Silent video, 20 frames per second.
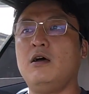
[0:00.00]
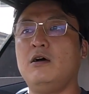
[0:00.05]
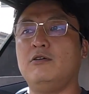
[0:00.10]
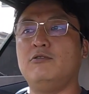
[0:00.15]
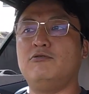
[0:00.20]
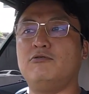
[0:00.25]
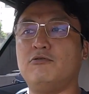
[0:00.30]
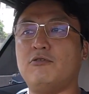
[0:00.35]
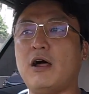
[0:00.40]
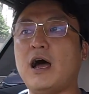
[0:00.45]

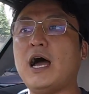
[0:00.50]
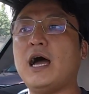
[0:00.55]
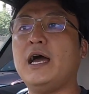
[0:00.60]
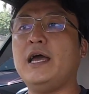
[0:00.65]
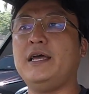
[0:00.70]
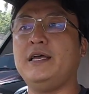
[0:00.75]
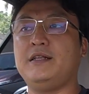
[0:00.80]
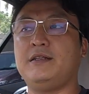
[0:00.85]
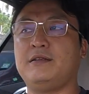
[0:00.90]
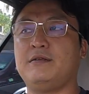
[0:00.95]

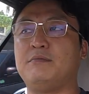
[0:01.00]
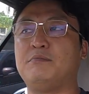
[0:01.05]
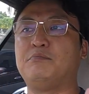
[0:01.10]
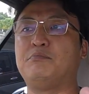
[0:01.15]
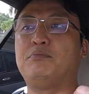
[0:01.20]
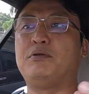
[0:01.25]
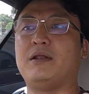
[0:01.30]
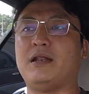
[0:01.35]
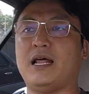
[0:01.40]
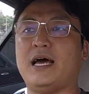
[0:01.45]
ride
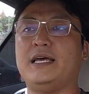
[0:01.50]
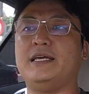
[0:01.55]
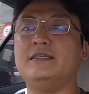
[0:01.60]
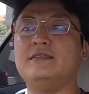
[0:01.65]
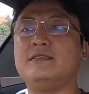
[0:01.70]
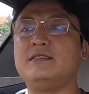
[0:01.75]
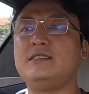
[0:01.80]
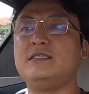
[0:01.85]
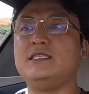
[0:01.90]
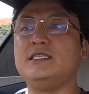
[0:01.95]

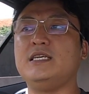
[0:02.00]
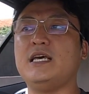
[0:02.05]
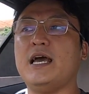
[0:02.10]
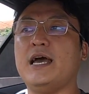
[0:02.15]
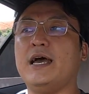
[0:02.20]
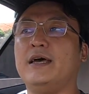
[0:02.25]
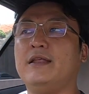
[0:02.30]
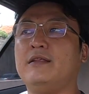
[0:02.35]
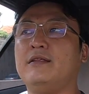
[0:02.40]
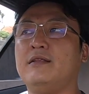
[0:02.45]
pliancy,
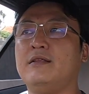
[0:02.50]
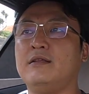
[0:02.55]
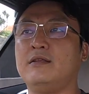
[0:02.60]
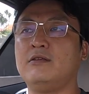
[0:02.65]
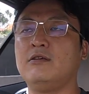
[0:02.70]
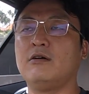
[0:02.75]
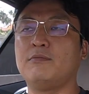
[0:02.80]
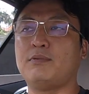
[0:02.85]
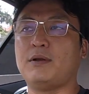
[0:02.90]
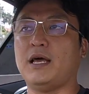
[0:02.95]
and
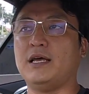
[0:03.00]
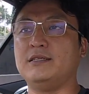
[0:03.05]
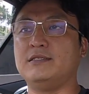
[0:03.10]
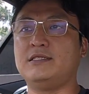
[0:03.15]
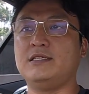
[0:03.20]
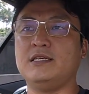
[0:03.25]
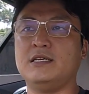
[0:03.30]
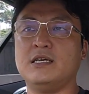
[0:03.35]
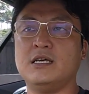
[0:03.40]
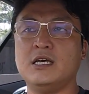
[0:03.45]
not
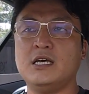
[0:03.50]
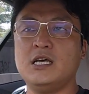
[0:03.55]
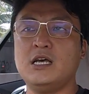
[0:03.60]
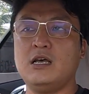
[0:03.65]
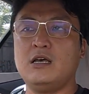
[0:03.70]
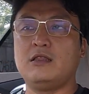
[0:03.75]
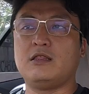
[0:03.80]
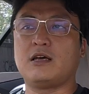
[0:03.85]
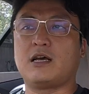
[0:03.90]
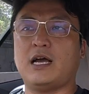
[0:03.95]
pliancy,
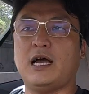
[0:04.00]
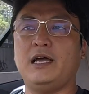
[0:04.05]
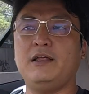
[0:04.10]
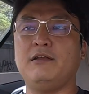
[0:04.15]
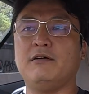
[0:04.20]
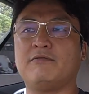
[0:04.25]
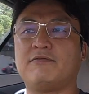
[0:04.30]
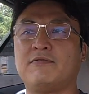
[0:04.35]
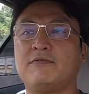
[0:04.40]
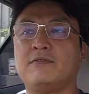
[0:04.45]
the kind
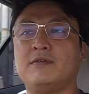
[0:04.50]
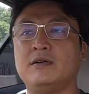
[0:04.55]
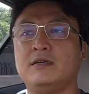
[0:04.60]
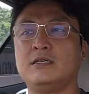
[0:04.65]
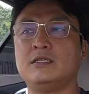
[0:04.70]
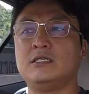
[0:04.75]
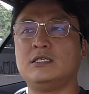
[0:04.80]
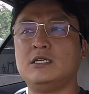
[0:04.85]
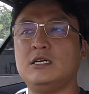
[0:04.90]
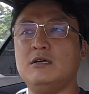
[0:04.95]
of
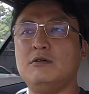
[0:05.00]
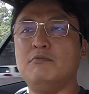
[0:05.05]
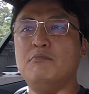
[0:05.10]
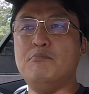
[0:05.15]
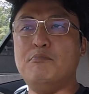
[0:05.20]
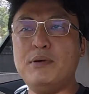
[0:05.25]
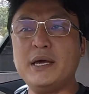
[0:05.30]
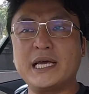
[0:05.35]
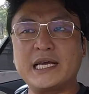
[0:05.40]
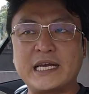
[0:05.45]

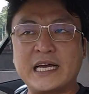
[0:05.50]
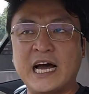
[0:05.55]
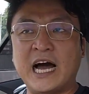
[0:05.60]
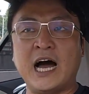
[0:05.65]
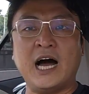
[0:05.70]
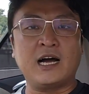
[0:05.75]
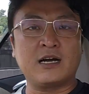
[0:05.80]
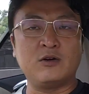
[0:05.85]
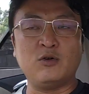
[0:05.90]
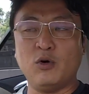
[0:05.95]
big
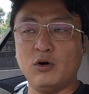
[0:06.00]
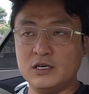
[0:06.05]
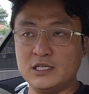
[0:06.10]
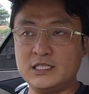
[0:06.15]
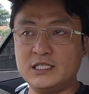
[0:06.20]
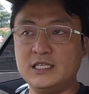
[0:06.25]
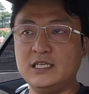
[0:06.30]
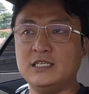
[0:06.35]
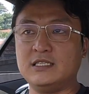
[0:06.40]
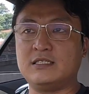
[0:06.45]
car
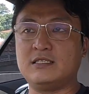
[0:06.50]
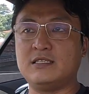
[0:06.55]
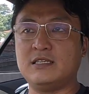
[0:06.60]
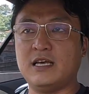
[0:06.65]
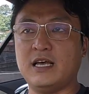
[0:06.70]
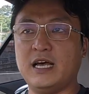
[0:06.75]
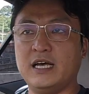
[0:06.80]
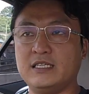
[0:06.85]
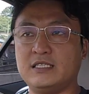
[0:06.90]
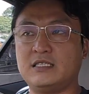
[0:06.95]
qualities
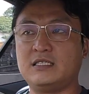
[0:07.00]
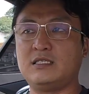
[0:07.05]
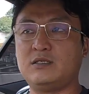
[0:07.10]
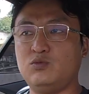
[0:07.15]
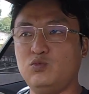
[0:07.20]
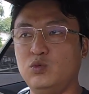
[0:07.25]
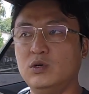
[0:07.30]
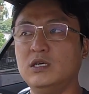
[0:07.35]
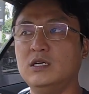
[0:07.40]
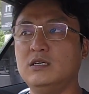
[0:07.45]
as
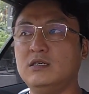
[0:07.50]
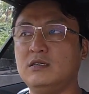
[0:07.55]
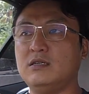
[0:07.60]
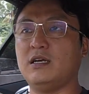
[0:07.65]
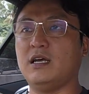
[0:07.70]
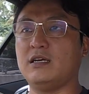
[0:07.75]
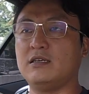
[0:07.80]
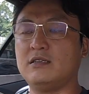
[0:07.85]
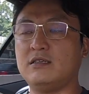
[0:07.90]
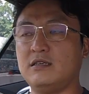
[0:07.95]
per
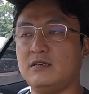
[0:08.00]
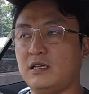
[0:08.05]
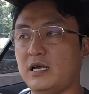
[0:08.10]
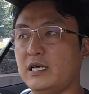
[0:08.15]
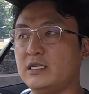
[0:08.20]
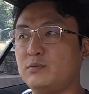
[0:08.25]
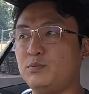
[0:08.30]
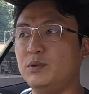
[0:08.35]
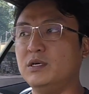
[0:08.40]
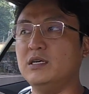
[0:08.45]

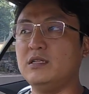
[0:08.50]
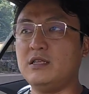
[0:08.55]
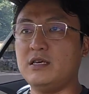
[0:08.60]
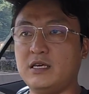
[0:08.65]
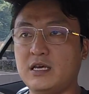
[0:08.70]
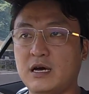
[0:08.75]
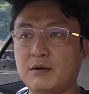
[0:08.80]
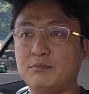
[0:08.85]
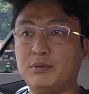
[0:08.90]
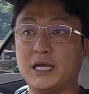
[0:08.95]

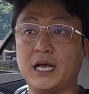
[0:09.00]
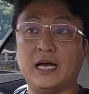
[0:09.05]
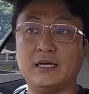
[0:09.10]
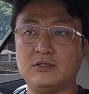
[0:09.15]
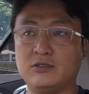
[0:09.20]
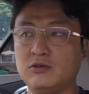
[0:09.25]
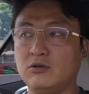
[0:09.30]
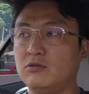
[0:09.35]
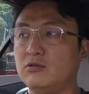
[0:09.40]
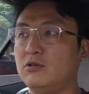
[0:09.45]
the
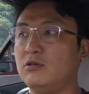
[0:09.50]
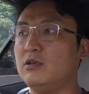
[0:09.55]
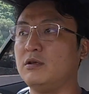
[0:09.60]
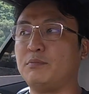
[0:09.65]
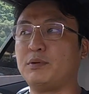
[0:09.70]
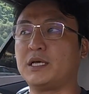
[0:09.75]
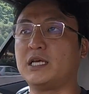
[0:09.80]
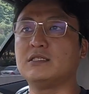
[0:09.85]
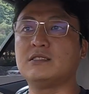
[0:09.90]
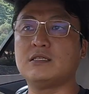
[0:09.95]
Picanto. You know, the
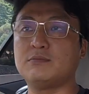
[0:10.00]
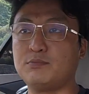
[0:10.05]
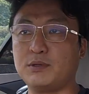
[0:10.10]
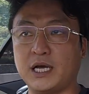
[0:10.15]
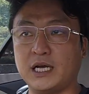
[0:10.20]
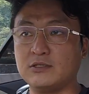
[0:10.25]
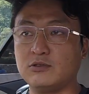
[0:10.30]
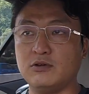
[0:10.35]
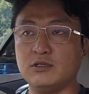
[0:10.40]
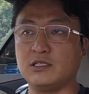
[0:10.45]

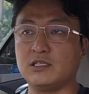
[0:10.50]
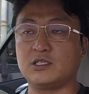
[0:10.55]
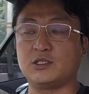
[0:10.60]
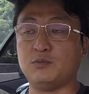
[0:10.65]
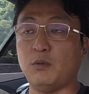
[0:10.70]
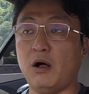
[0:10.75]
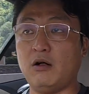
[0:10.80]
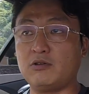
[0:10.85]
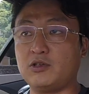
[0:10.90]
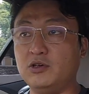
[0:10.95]
Picanto is a
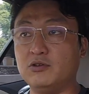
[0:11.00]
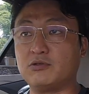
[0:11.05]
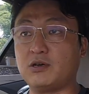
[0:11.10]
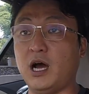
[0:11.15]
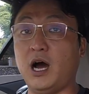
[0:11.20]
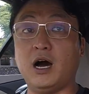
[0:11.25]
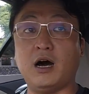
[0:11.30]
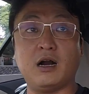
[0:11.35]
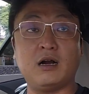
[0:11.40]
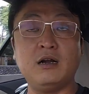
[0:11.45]
small cute
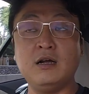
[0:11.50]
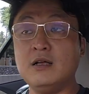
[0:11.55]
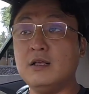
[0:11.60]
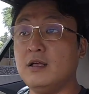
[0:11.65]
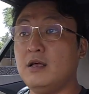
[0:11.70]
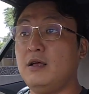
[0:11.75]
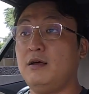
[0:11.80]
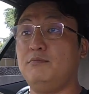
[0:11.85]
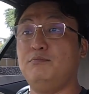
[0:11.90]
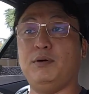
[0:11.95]
car,
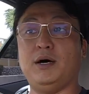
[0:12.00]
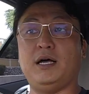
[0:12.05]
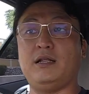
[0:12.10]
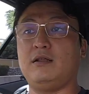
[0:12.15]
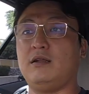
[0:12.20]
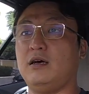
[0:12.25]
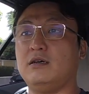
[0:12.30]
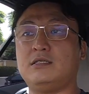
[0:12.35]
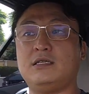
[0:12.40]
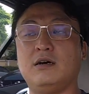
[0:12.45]
but
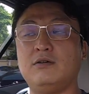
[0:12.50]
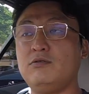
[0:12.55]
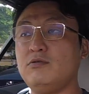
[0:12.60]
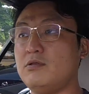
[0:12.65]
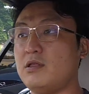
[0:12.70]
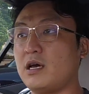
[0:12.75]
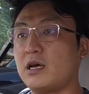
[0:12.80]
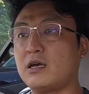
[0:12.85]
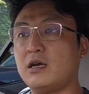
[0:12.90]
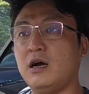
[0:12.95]
I tell you,
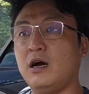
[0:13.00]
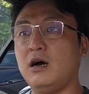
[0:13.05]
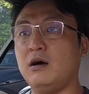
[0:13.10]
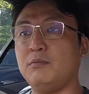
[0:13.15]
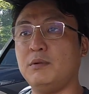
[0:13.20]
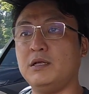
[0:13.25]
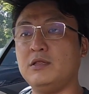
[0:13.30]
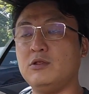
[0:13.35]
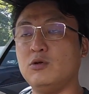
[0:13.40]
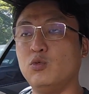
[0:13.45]
that car,
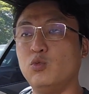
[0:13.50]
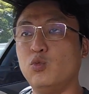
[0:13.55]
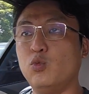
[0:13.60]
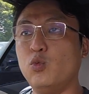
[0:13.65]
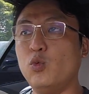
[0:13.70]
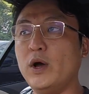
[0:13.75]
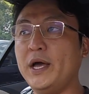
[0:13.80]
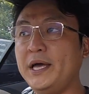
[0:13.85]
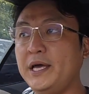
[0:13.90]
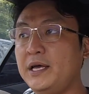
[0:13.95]
man,
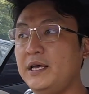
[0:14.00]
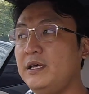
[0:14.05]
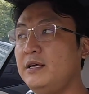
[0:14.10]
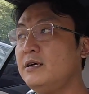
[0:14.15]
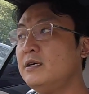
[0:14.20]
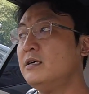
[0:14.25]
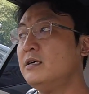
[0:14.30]
the way